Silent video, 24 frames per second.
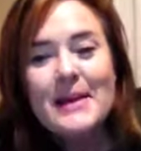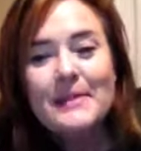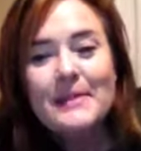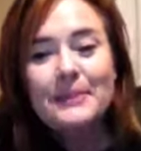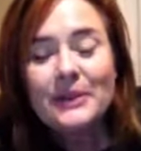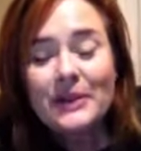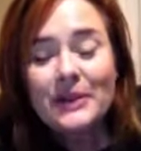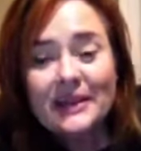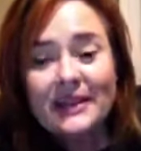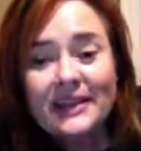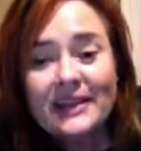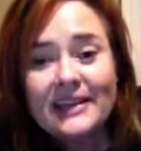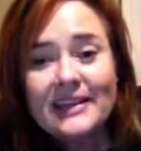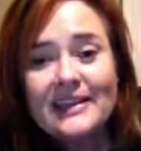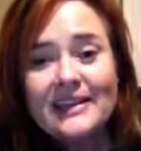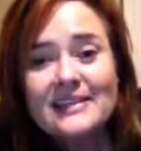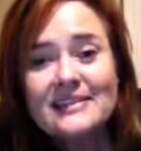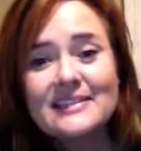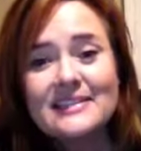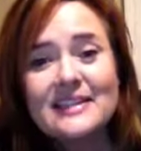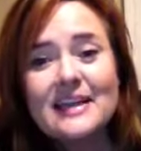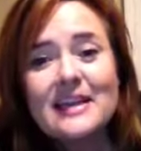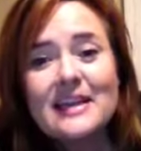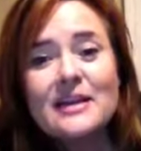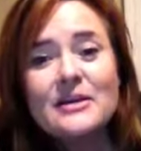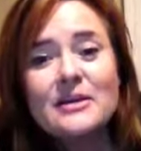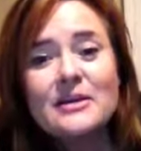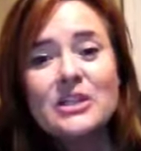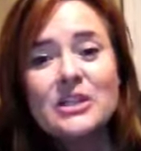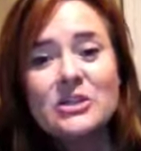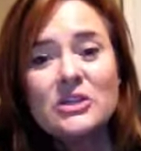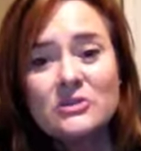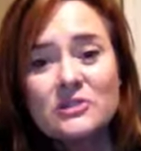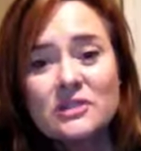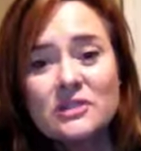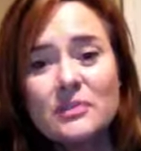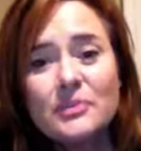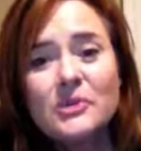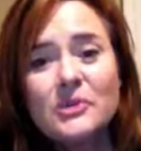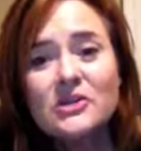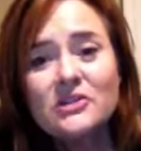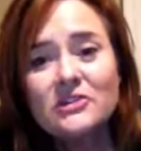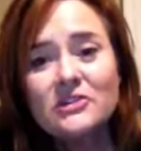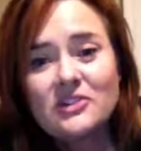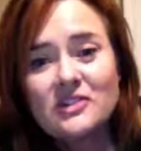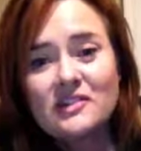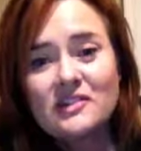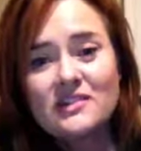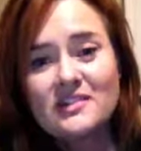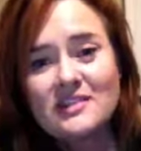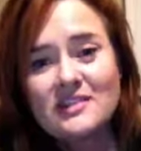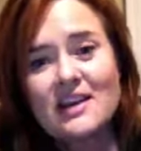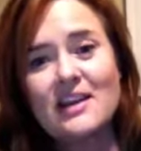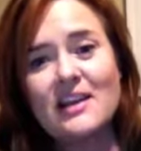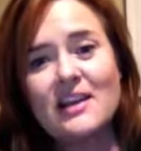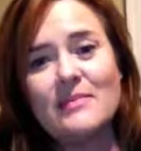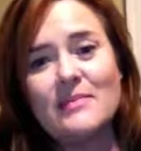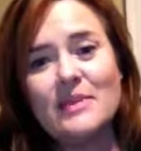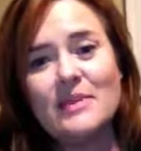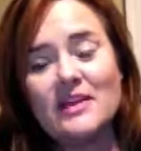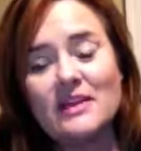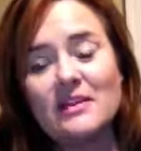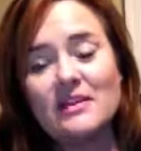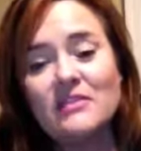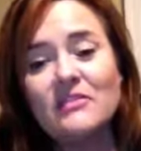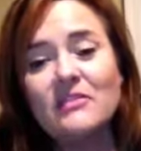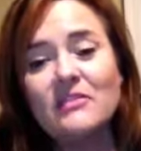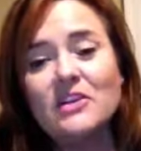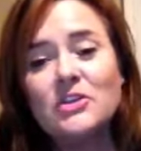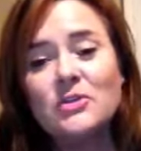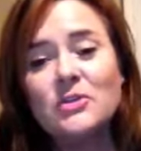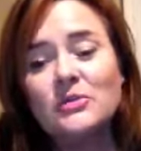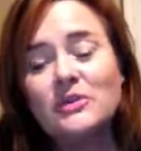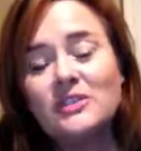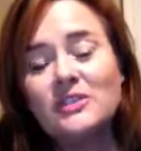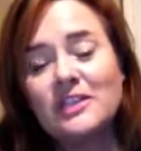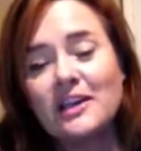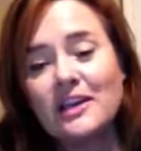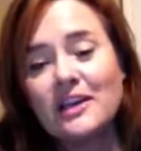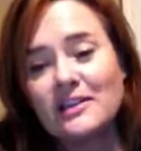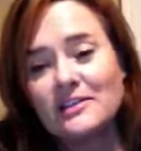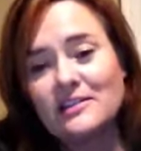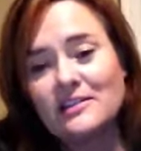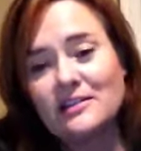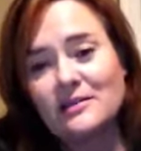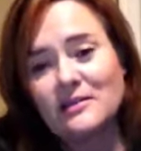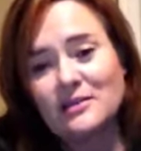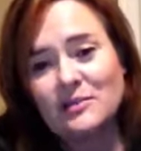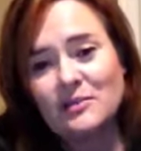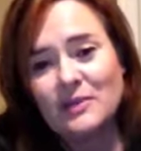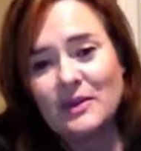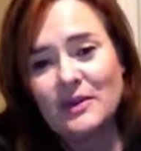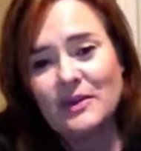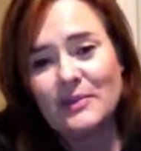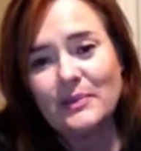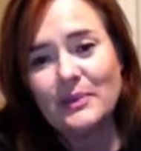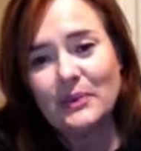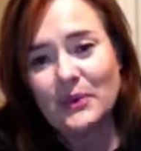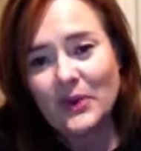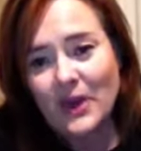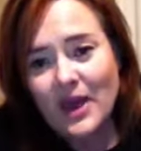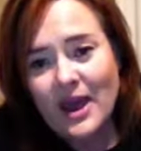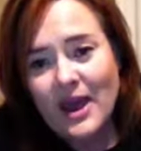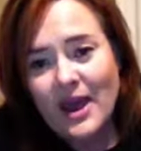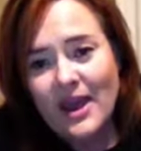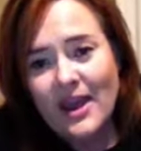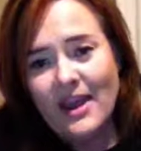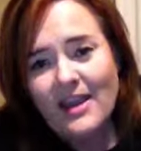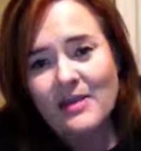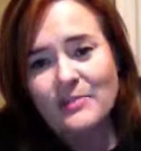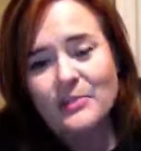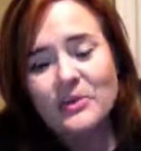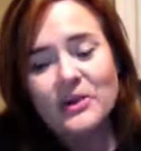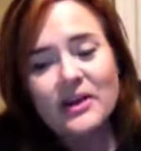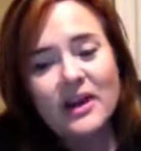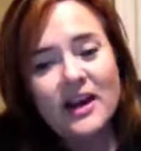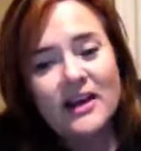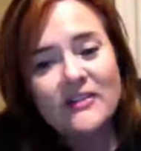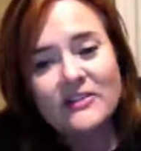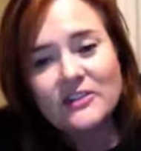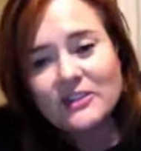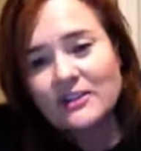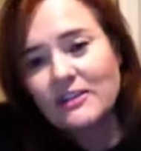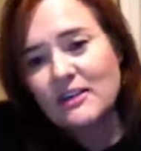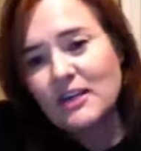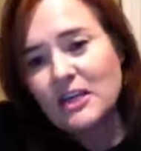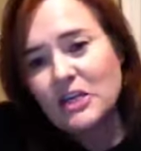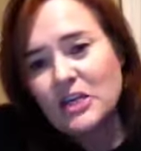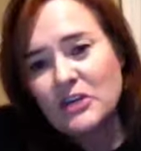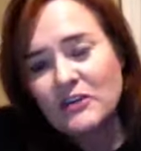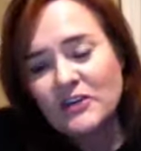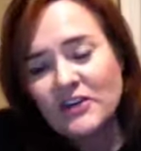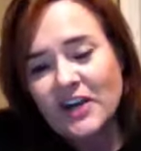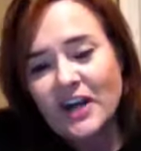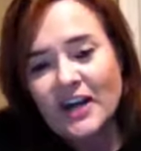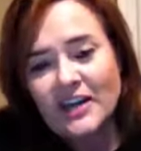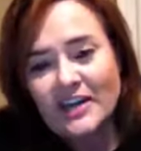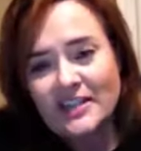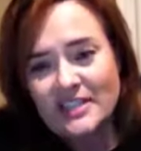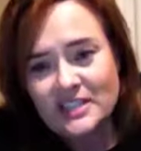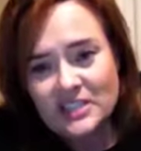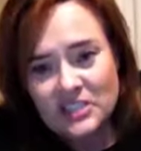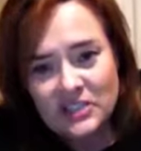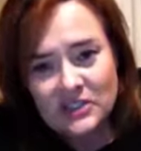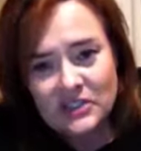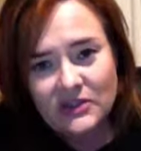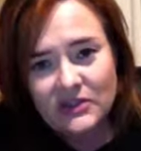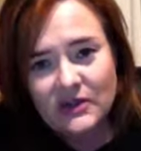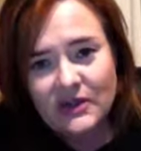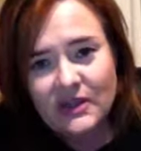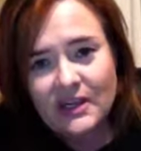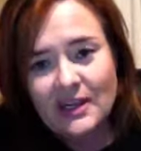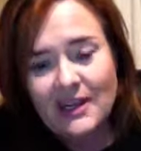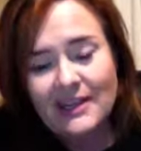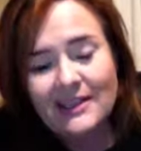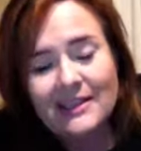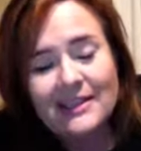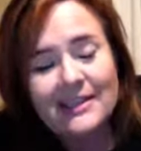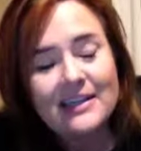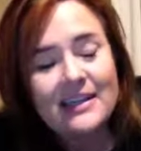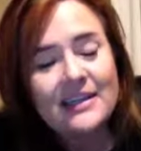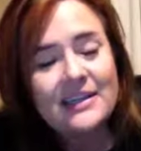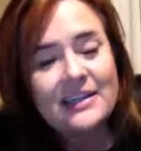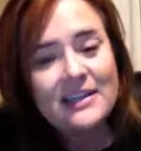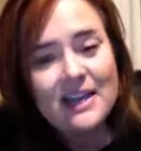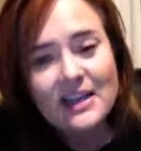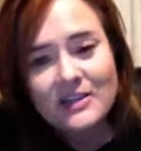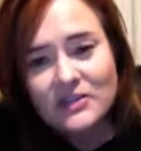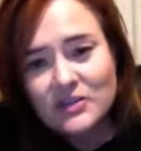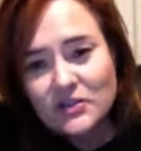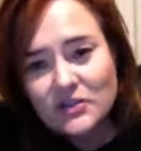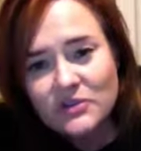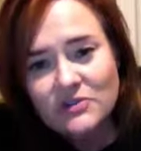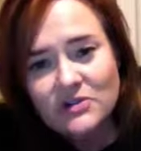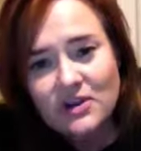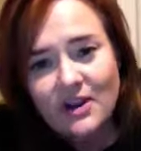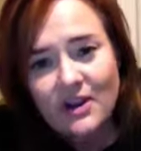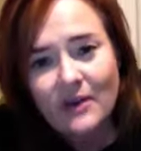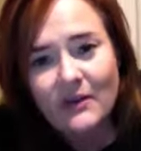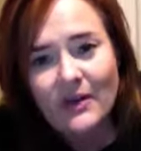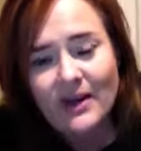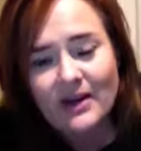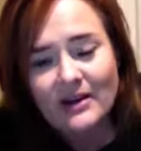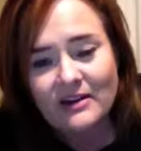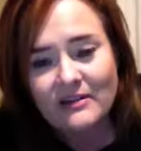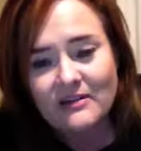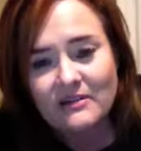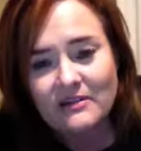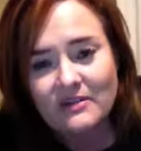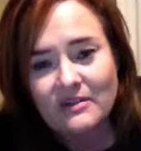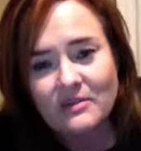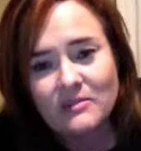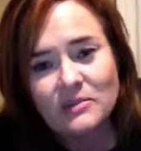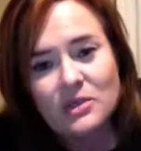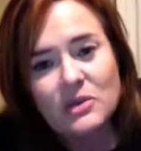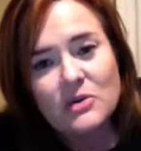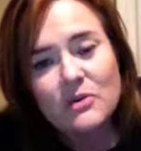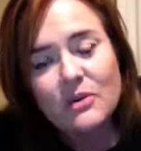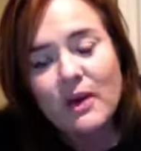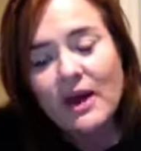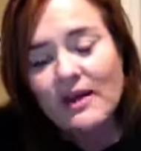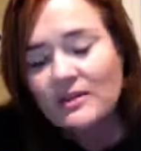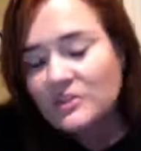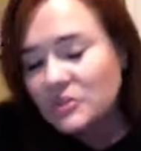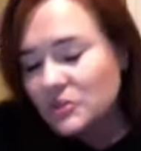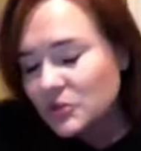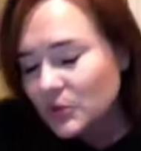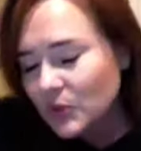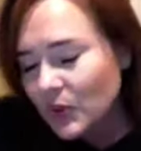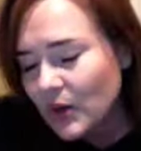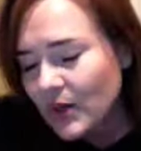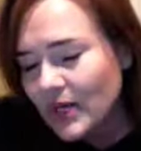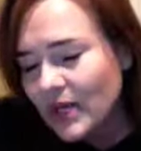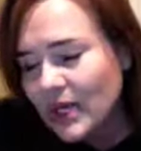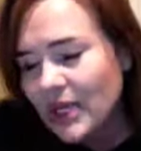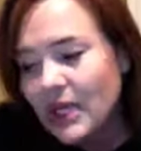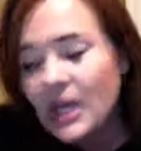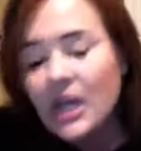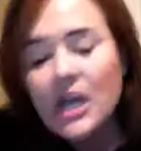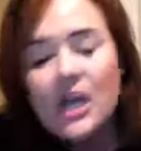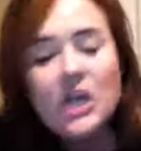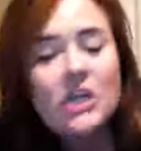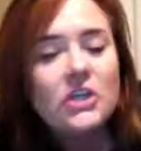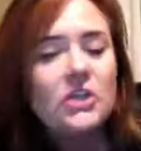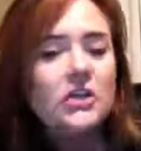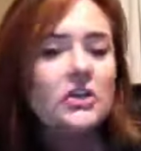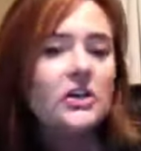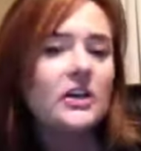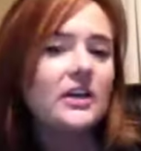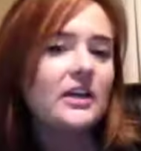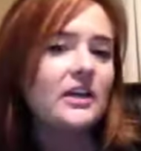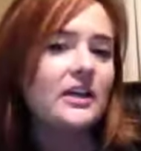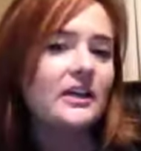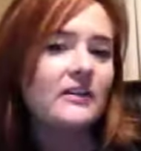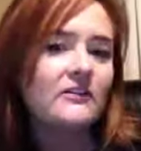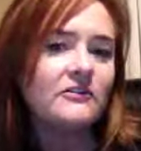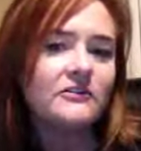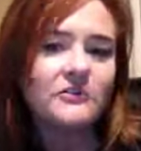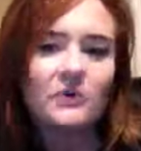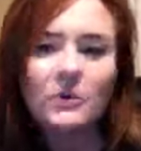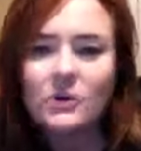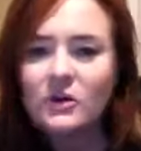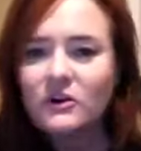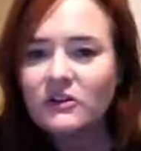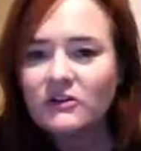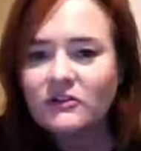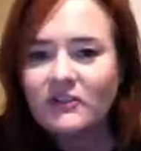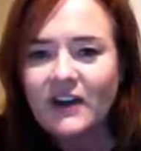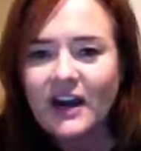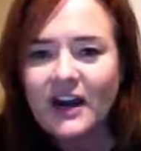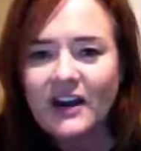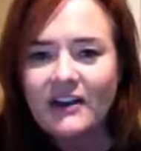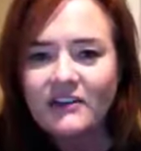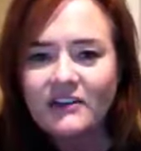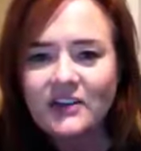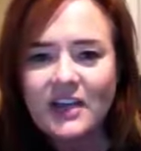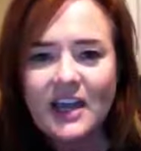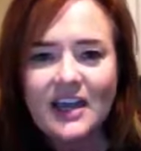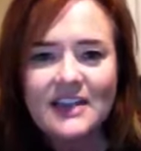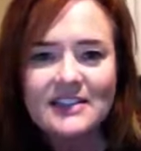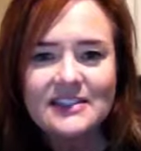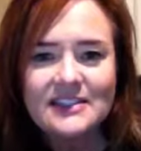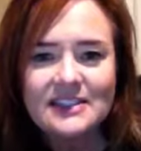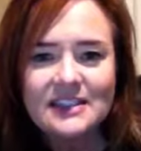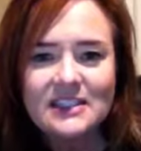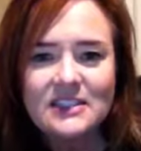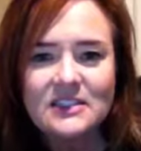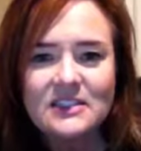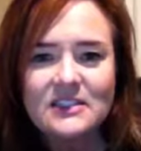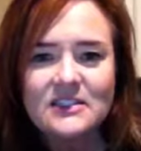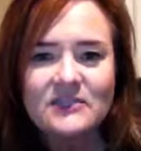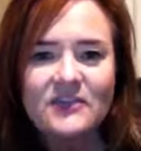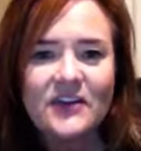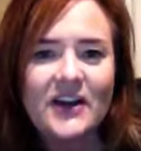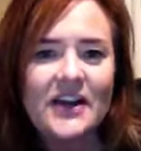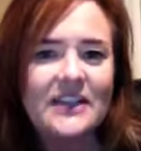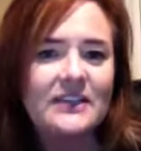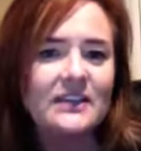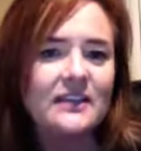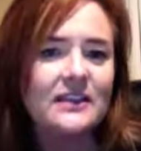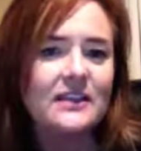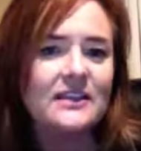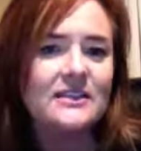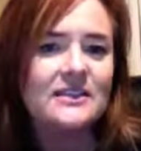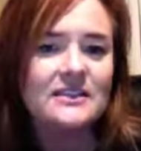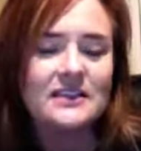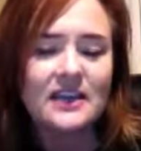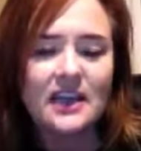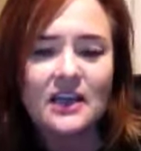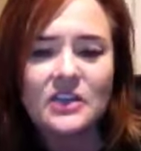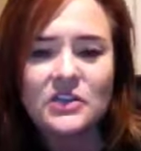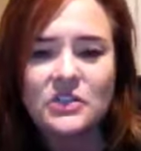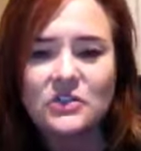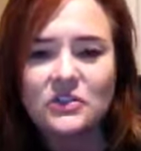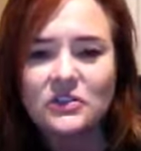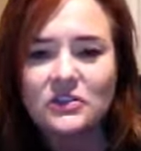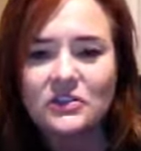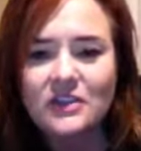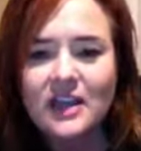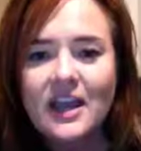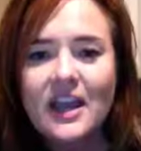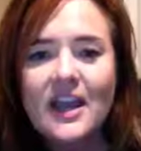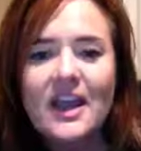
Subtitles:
Please use the person's name and individually text those people and put everything you've got into it and get a yes or no out of them. You ask 20, you're going to get 4 or 5 yeses finally scheduled.